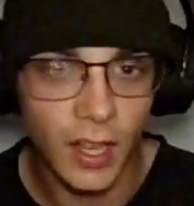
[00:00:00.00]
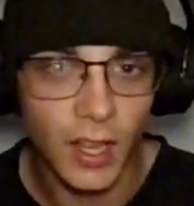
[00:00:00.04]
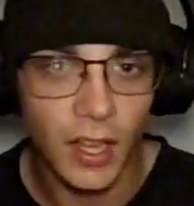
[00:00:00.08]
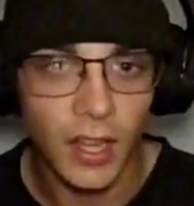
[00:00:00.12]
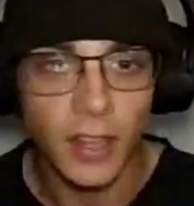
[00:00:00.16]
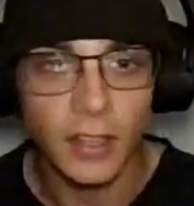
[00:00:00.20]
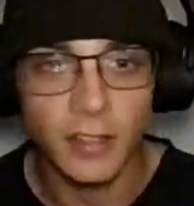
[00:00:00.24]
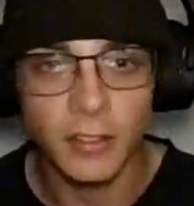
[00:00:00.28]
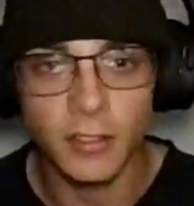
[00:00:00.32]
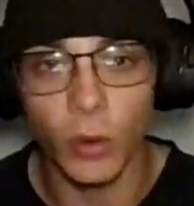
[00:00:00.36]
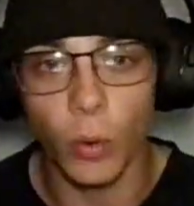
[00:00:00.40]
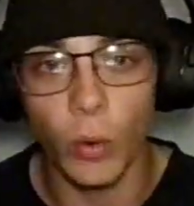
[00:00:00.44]

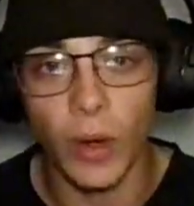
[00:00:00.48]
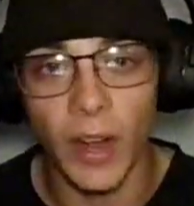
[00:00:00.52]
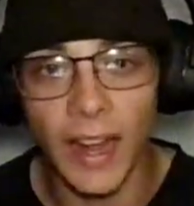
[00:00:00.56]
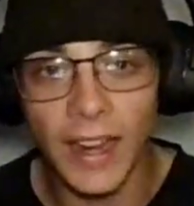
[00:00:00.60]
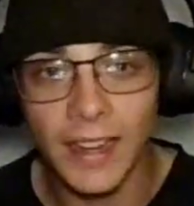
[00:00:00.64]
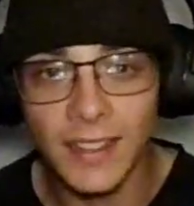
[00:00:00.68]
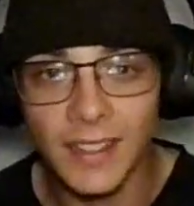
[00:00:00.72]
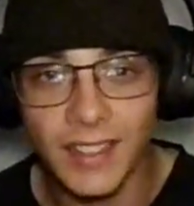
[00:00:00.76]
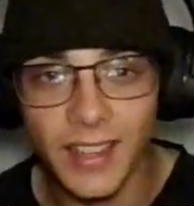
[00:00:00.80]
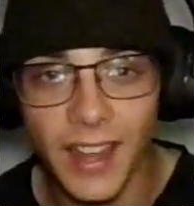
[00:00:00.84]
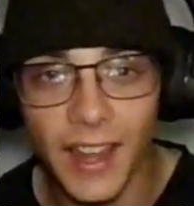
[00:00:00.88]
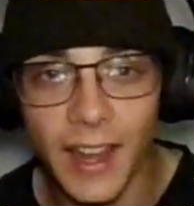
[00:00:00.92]
So what
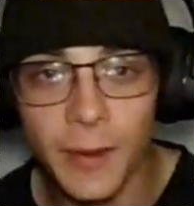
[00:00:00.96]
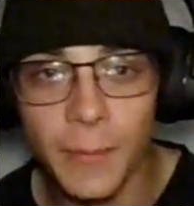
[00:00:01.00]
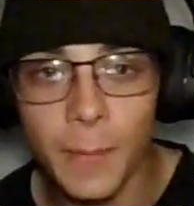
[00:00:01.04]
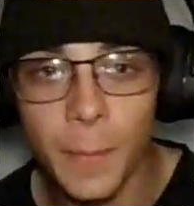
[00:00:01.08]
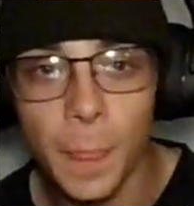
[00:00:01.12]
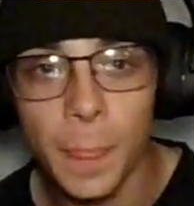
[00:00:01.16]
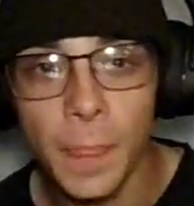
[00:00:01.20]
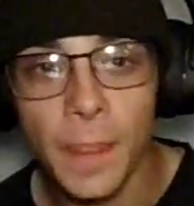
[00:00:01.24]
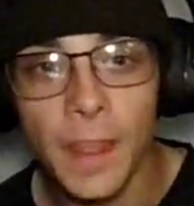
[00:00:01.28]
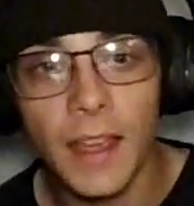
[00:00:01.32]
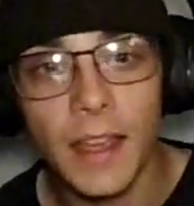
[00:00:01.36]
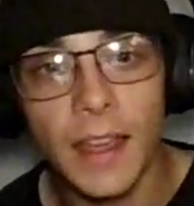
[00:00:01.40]
I'd say
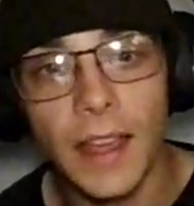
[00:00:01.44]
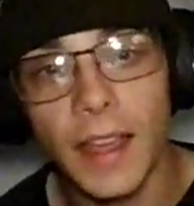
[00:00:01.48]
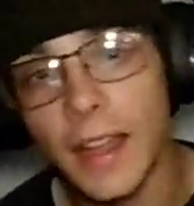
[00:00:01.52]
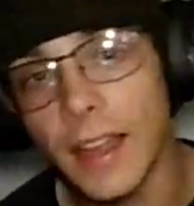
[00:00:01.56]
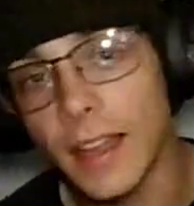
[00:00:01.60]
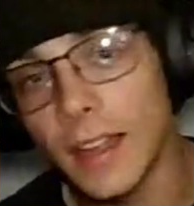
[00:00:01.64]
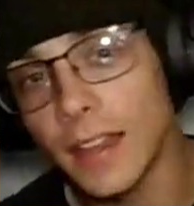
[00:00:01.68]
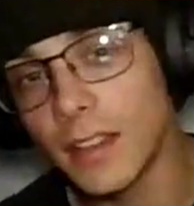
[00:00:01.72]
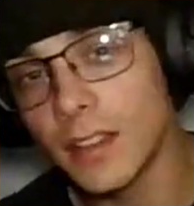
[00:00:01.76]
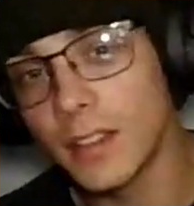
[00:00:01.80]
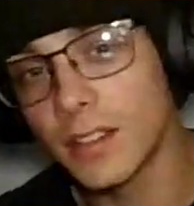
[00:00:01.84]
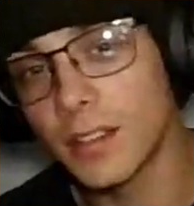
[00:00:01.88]

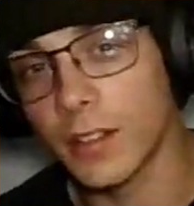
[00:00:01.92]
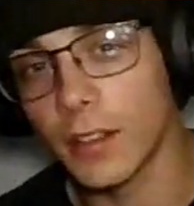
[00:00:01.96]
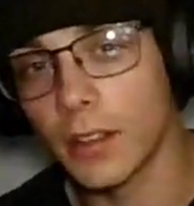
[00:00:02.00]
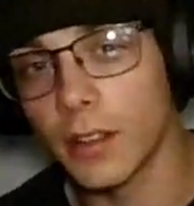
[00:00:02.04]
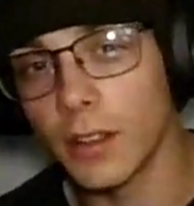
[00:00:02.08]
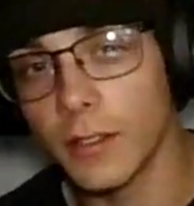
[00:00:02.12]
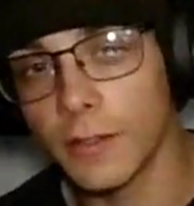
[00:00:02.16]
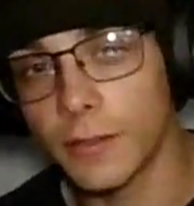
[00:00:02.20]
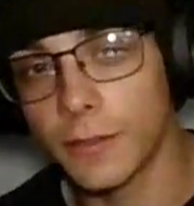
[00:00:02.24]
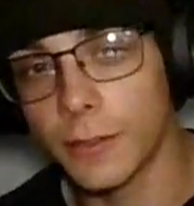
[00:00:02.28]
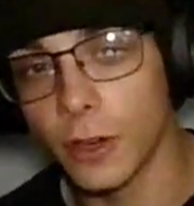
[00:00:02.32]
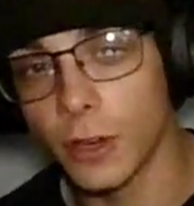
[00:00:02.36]
is
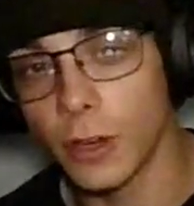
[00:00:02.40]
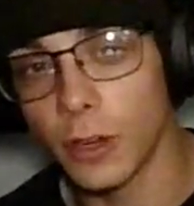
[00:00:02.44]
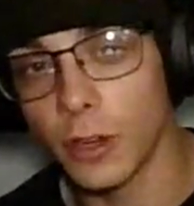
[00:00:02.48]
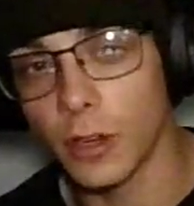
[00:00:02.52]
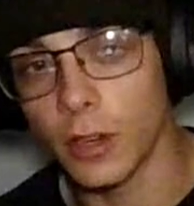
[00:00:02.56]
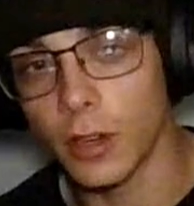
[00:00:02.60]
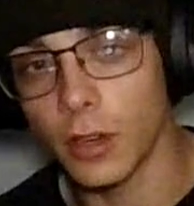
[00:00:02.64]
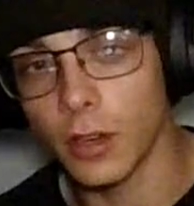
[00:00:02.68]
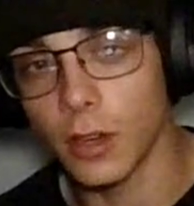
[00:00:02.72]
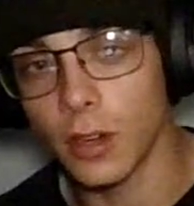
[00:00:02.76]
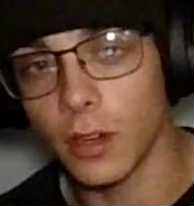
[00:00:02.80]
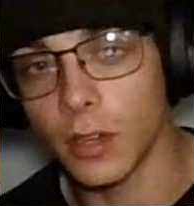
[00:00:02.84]

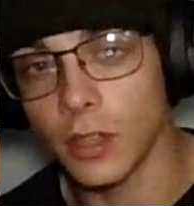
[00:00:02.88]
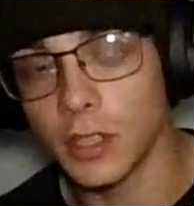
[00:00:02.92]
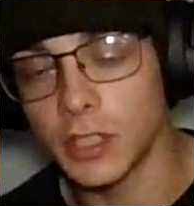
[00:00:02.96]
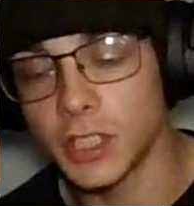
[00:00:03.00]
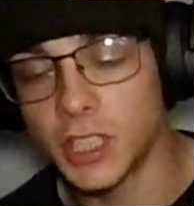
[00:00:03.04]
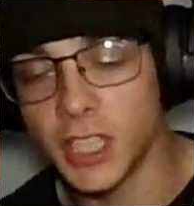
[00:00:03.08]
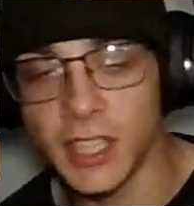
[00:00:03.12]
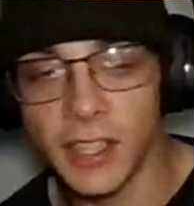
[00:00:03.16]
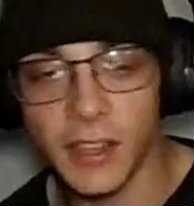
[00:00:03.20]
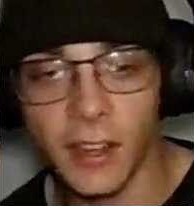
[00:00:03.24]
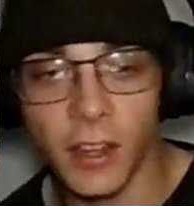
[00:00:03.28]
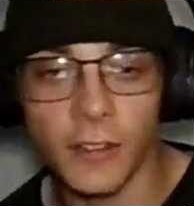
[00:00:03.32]
for
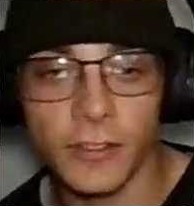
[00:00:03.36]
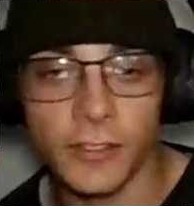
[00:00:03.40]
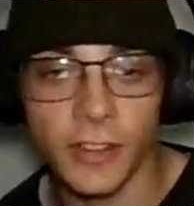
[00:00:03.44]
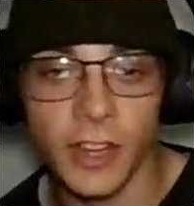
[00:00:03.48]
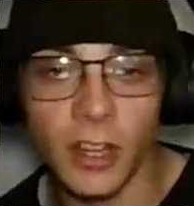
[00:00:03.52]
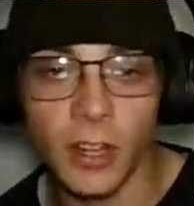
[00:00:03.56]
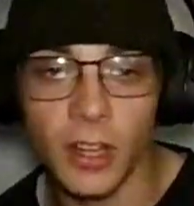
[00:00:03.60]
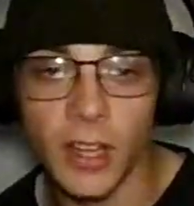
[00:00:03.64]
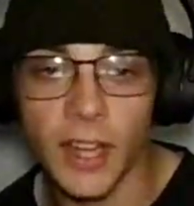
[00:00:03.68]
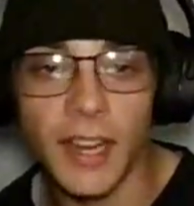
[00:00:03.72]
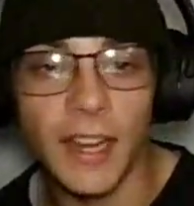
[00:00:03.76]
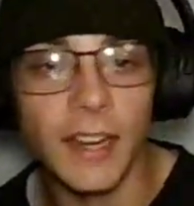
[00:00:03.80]
Geoff
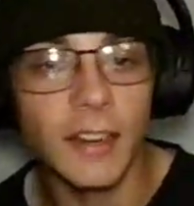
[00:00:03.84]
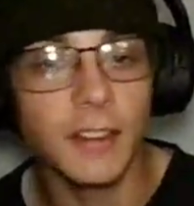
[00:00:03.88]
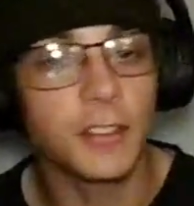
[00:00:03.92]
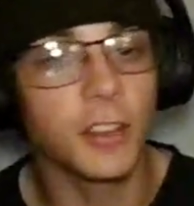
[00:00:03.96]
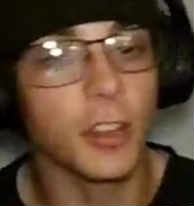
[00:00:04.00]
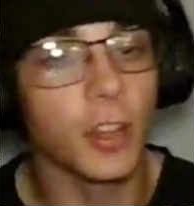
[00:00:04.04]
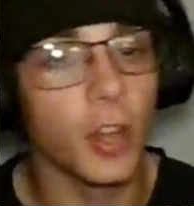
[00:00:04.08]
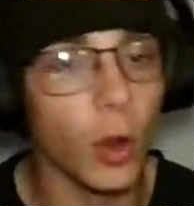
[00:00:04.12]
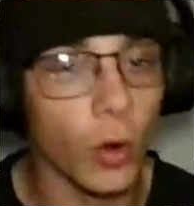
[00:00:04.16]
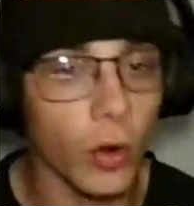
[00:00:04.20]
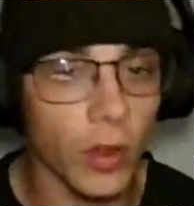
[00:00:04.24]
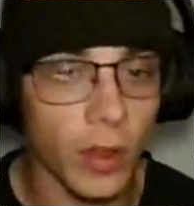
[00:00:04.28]
Neal, he needs
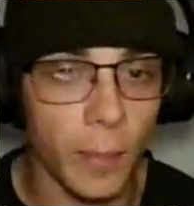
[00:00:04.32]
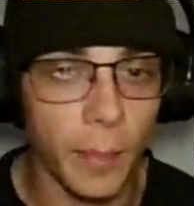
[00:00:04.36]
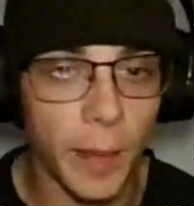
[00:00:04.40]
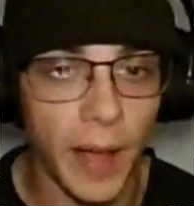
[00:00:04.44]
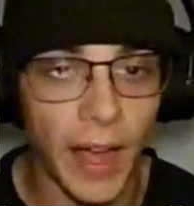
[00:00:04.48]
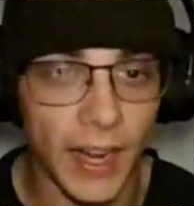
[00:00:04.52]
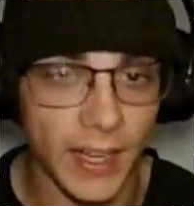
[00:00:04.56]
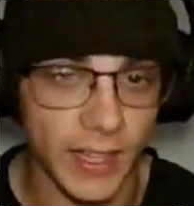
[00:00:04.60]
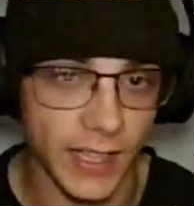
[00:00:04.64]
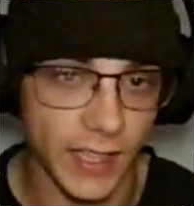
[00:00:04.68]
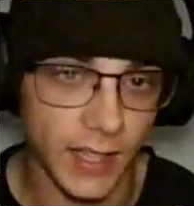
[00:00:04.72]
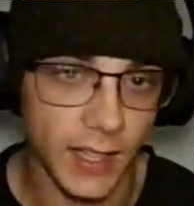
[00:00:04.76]
to go to the
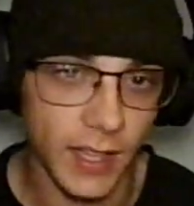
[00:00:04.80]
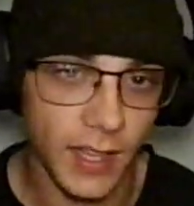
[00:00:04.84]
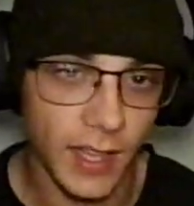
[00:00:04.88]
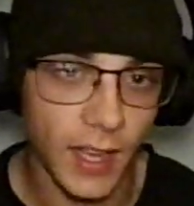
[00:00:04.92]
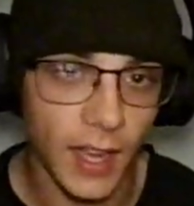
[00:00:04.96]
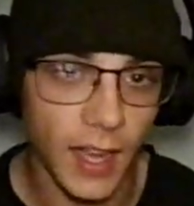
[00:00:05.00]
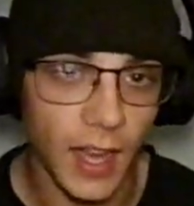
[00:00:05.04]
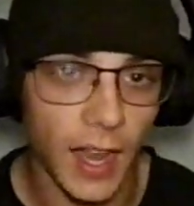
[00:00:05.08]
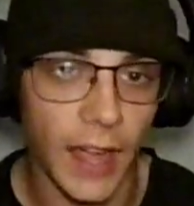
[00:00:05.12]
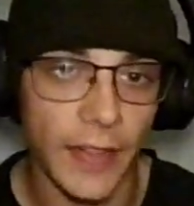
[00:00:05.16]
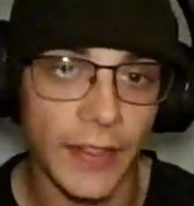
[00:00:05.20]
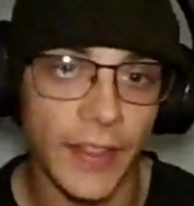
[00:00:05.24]
body
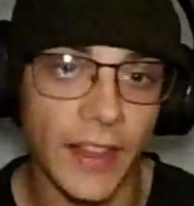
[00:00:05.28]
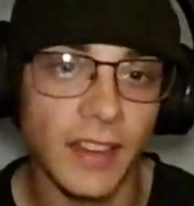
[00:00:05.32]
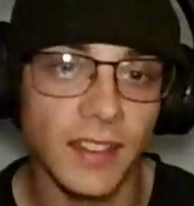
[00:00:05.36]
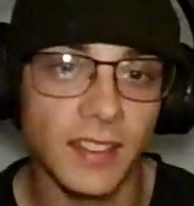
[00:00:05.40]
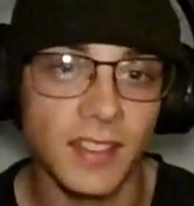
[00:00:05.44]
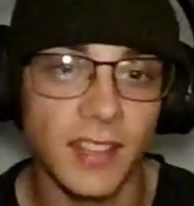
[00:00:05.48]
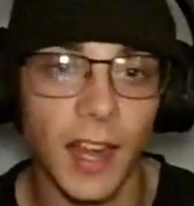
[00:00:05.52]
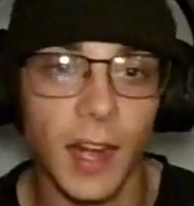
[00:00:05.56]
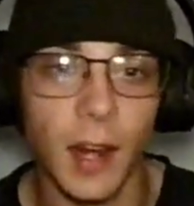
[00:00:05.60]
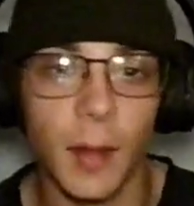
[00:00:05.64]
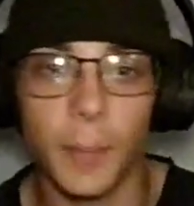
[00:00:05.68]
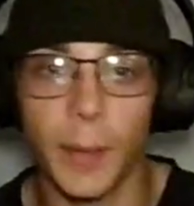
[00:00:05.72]
and then
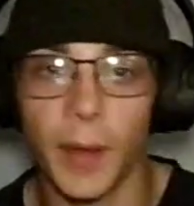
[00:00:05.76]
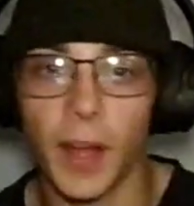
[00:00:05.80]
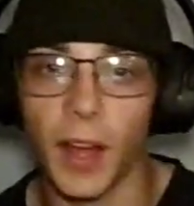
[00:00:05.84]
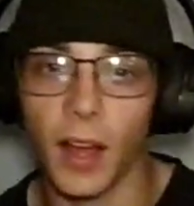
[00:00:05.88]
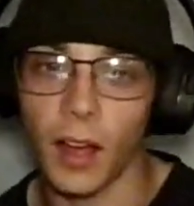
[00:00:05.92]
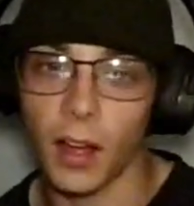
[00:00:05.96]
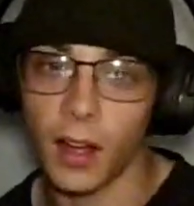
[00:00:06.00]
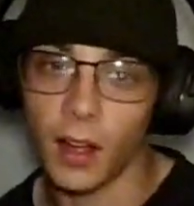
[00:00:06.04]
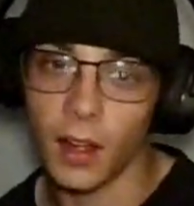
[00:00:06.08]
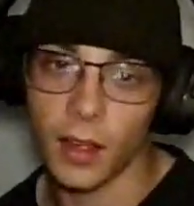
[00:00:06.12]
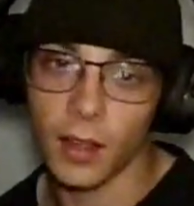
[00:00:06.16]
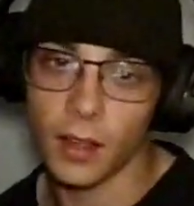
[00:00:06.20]
set up
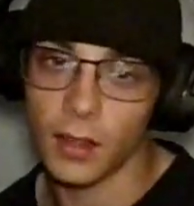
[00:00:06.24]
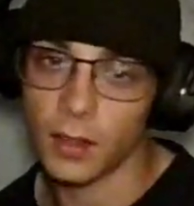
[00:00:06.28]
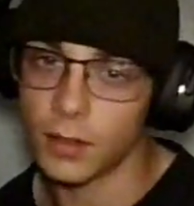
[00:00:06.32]
a